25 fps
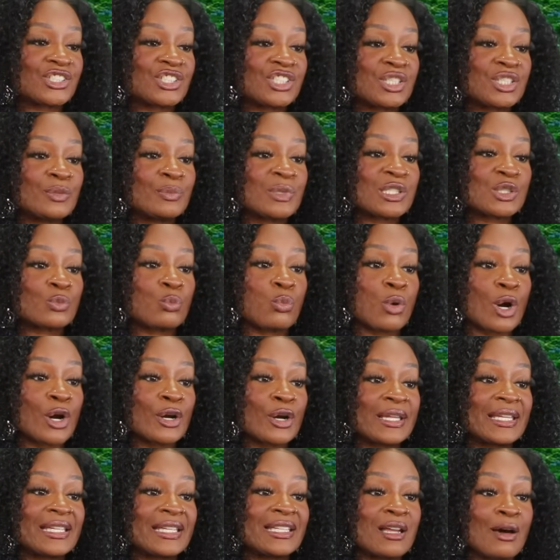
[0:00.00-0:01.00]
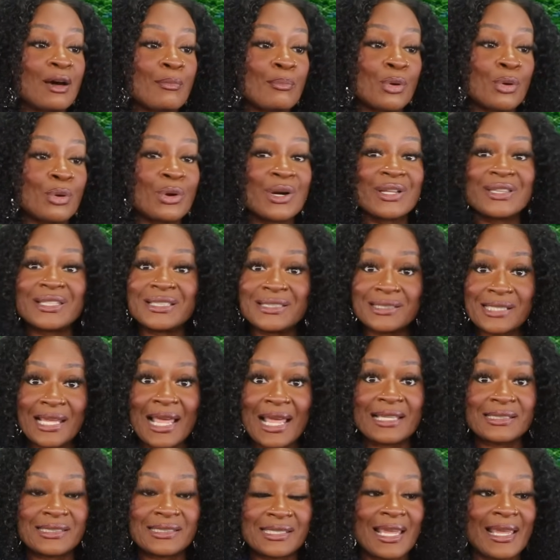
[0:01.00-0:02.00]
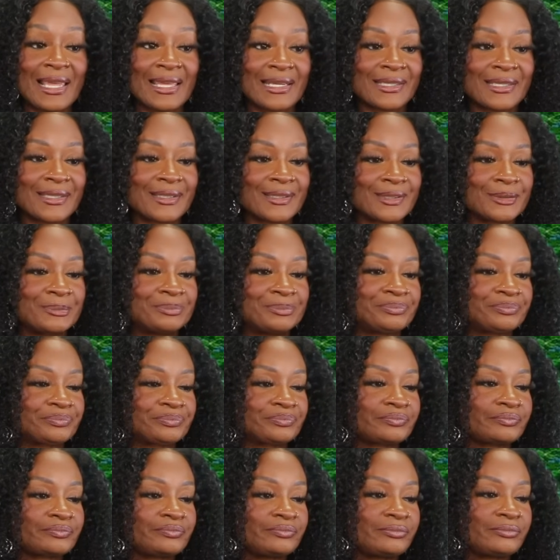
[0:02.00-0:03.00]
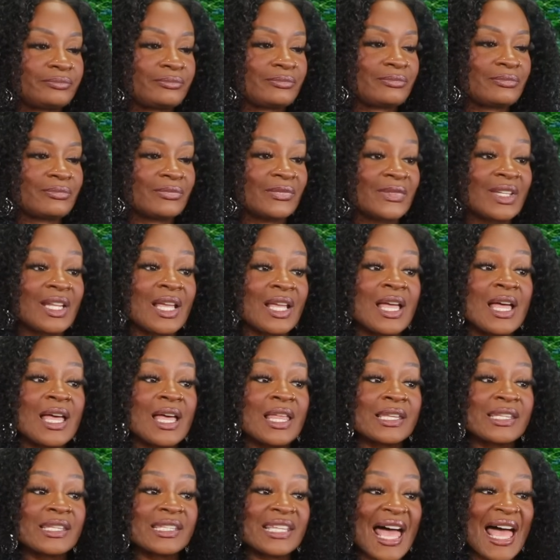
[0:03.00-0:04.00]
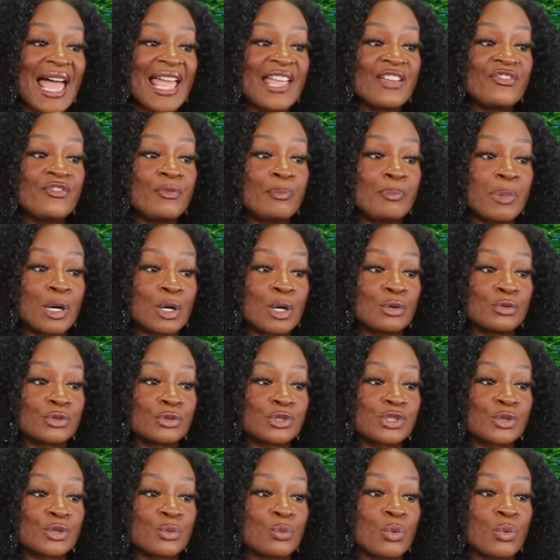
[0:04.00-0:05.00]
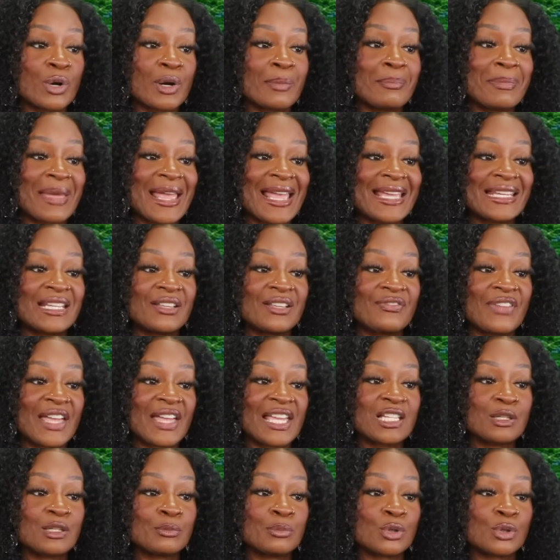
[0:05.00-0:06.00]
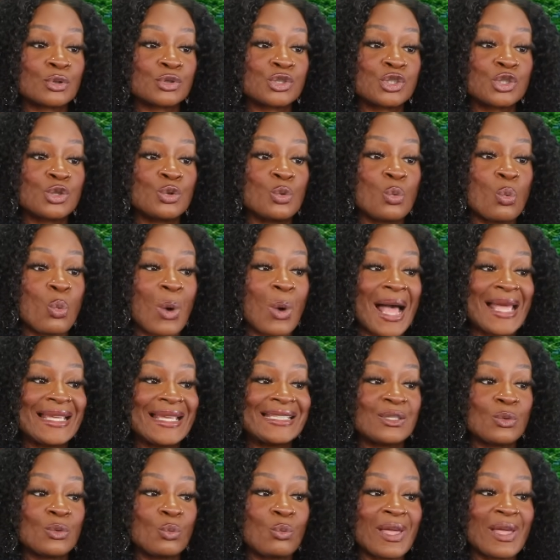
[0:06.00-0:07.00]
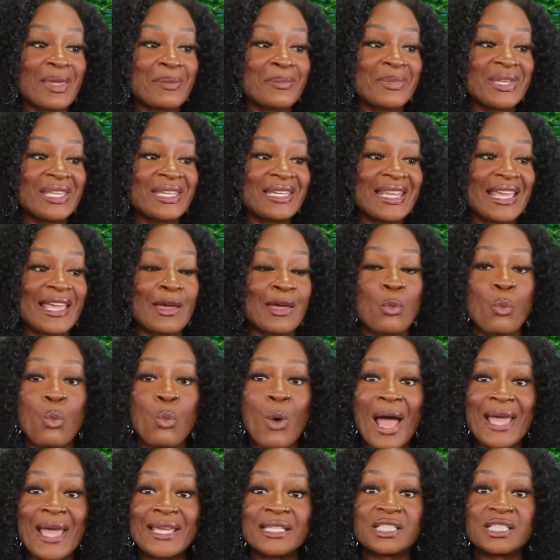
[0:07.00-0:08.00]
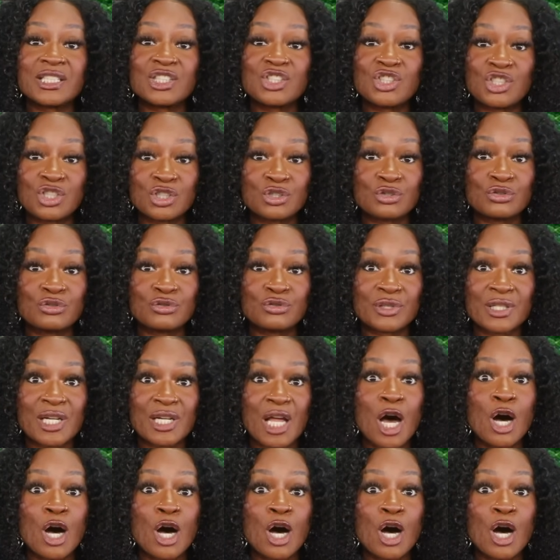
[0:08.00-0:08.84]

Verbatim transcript: she was working aboard the Titanic. Lifeboats were made available to white women and white children